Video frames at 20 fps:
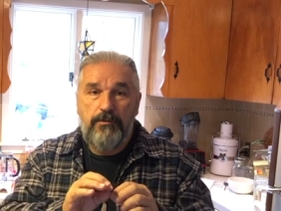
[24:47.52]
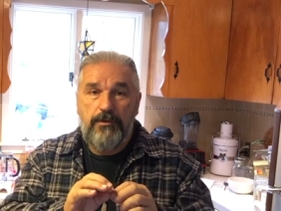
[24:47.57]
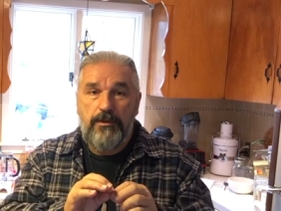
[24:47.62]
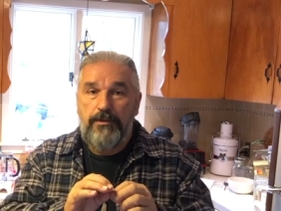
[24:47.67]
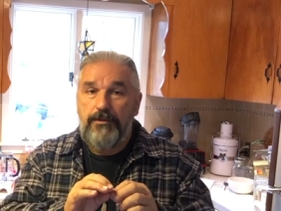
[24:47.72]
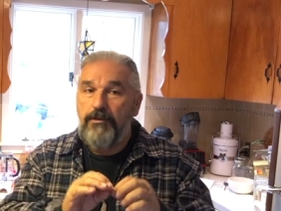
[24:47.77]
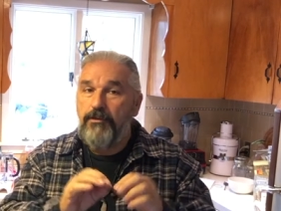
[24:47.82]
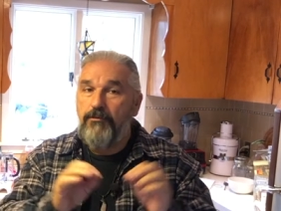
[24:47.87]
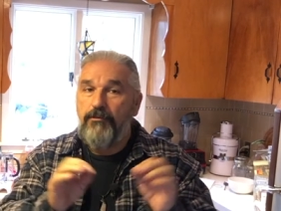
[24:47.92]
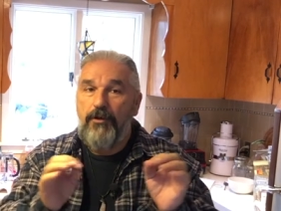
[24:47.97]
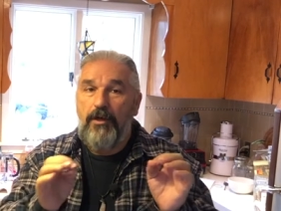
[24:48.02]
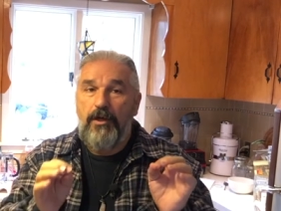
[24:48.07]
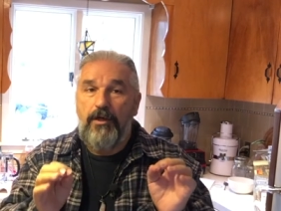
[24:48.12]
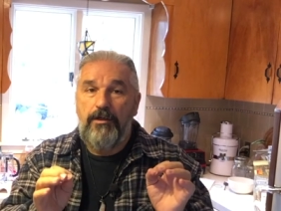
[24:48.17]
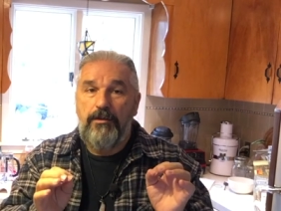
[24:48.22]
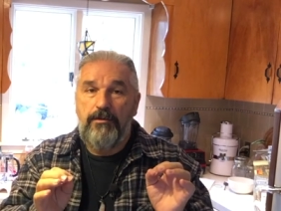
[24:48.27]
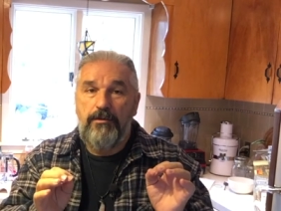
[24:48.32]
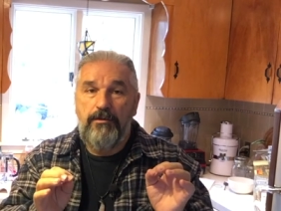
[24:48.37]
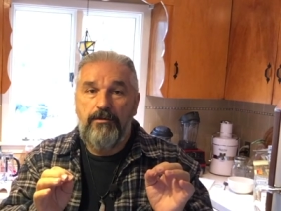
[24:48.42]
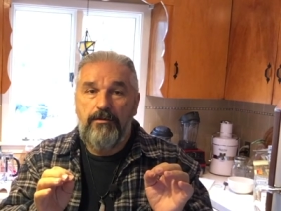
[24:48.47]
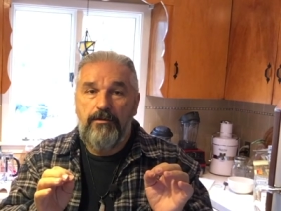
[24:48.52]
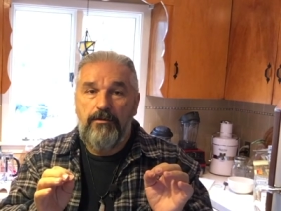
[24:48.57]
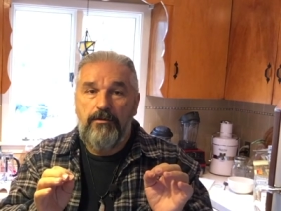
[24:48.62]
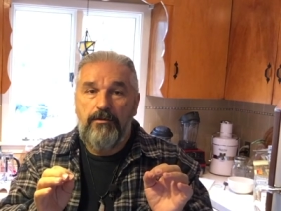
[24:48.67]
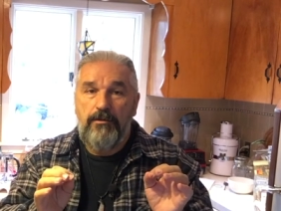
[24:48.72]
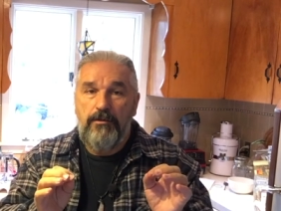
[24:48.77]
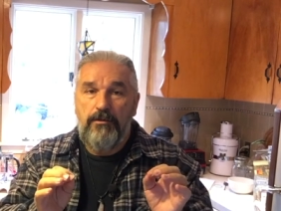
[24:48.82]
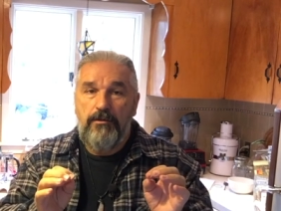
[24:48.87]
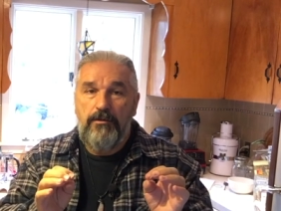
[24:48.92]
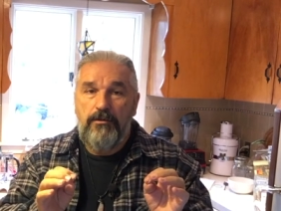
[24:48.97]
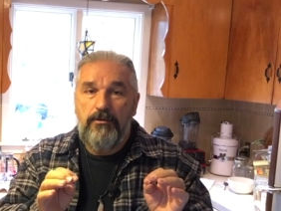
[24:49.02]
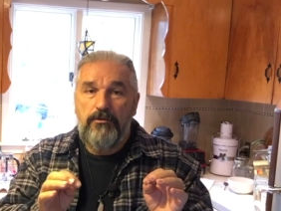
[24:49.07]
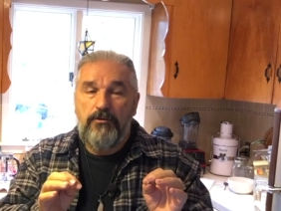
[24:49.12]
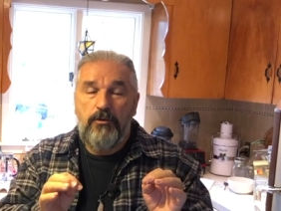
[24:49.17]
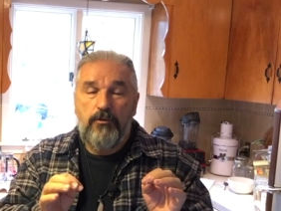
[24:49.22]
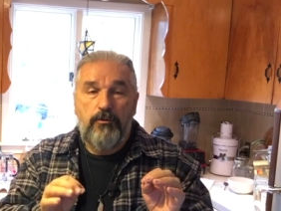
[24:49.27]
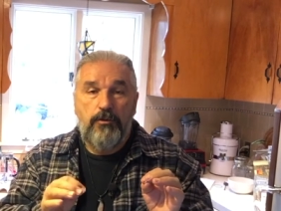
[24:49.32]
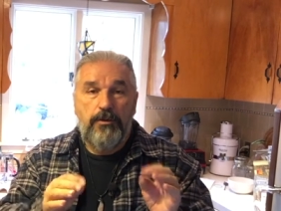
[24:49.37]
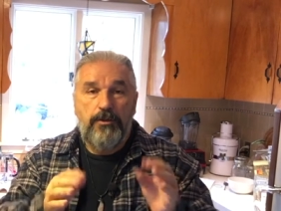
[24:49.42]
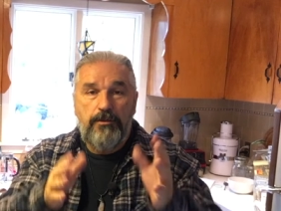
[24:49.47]
They divide.
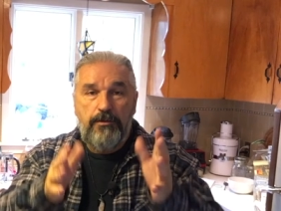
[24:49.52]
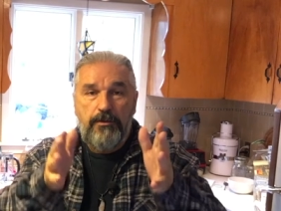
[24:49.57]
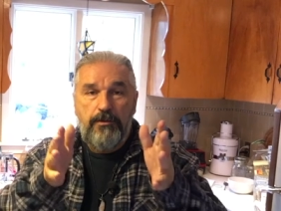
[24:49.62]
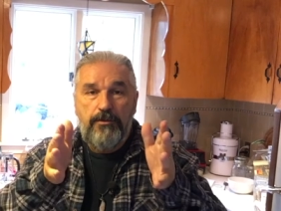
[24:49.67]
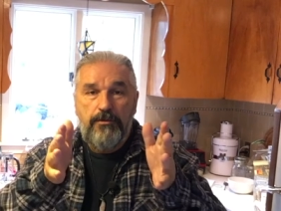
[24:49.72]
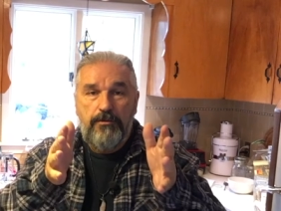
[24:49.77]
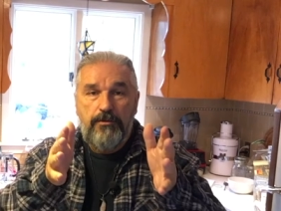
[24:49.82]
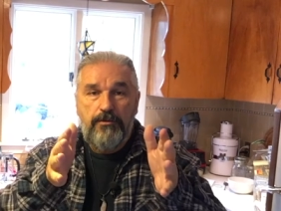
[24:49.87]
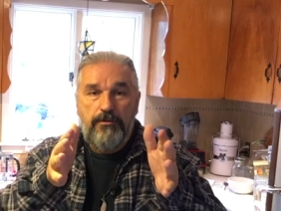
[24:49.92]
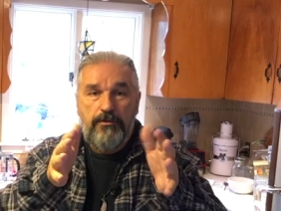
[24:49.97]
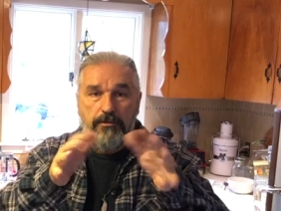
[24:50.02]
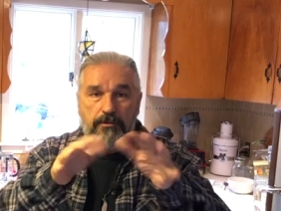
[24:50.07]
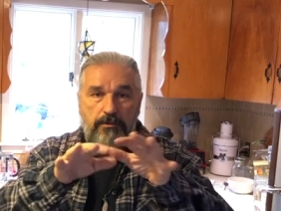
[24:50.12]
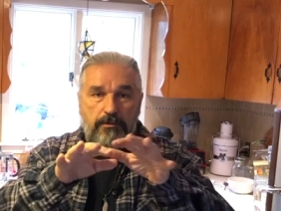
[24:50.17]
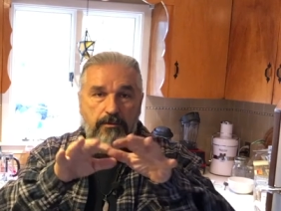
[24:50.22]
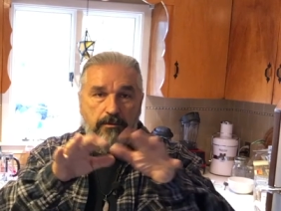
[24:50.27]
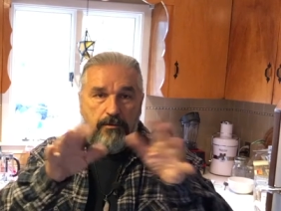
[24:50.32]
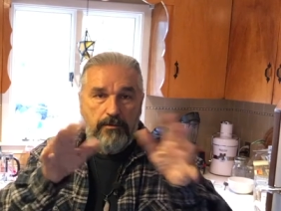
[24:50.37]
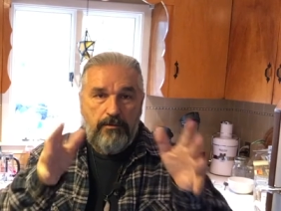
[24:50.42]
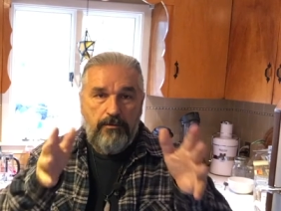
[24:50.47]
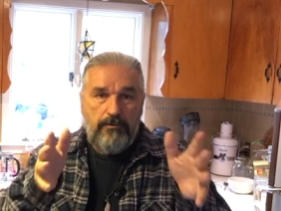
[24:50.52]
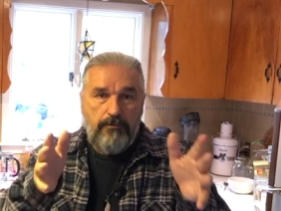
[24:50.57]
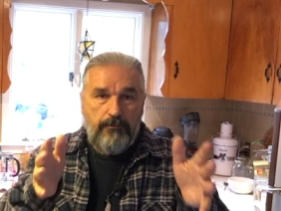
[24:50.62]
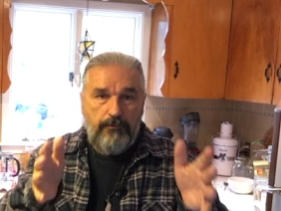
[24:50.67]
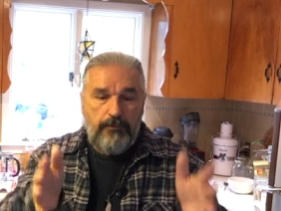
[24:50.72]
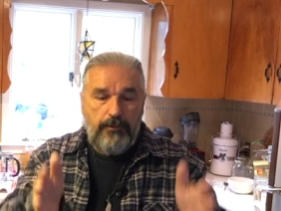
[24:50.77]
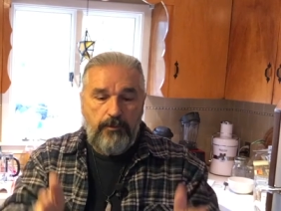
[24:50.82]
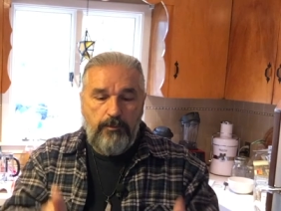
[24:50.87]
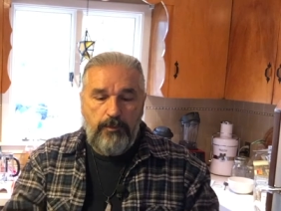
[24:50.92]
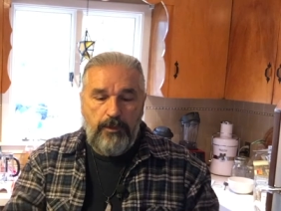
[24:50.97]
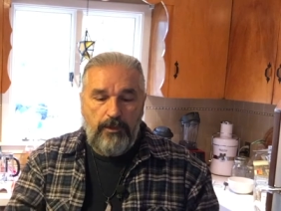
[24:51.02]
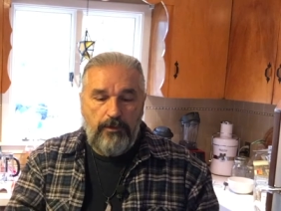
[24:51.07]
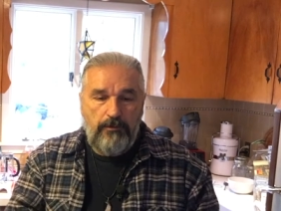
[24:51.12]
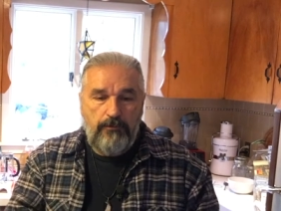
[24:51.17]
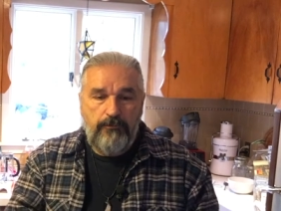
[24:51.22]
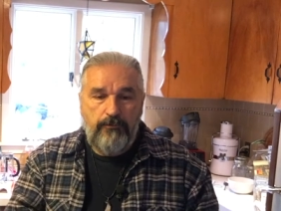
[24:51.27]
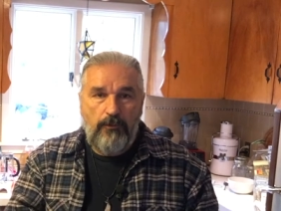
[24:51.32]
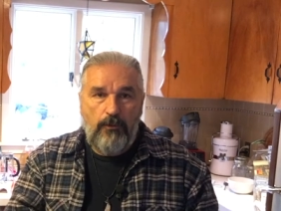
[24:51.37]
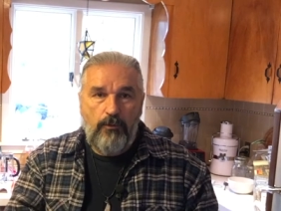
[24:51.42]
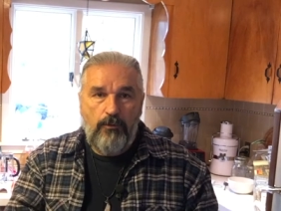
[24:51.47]
So in this
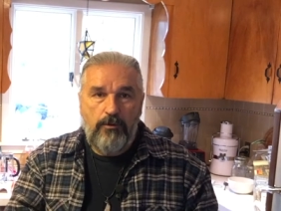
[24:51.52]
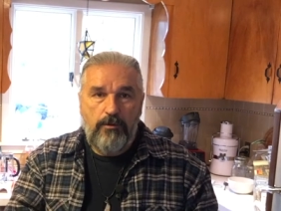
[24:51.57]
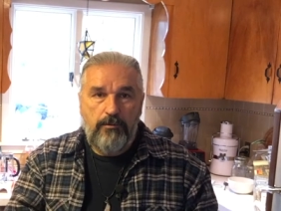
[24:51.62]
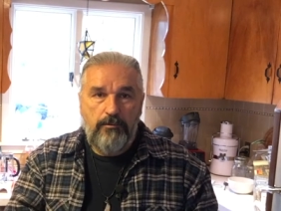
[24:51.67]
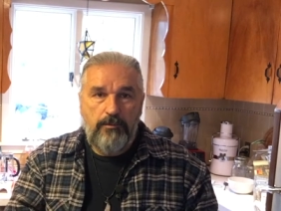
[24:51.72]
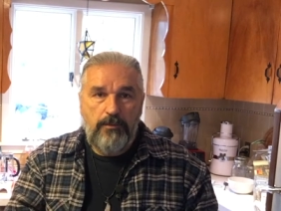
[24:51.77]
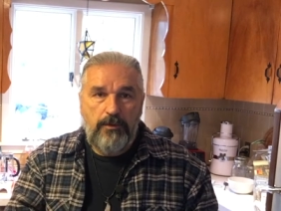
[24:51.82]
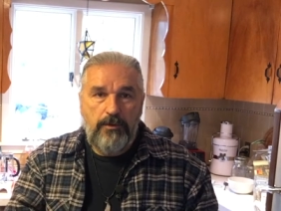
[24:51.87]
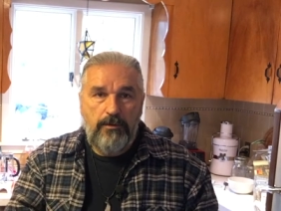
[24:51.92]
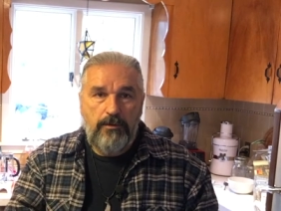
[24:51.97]
female form